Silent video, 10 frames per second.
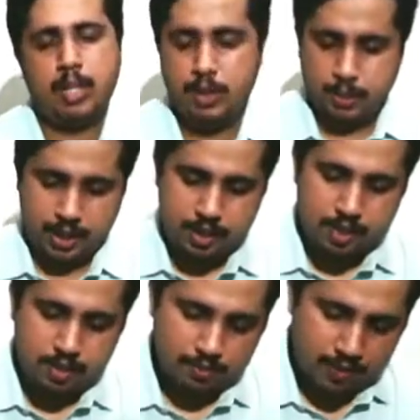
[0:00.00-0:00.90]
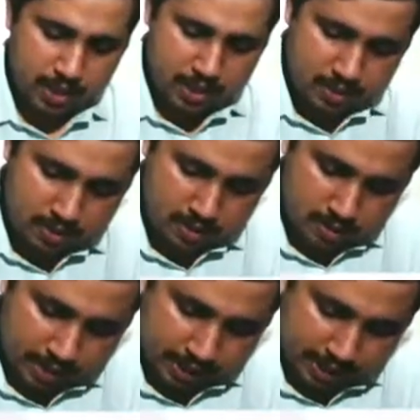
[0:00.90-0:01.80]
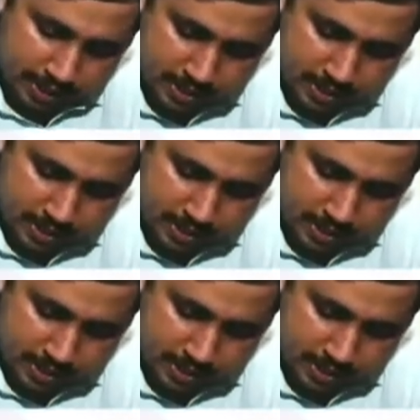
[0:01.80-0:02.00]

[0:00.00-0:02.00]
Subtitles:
Okay, first, it is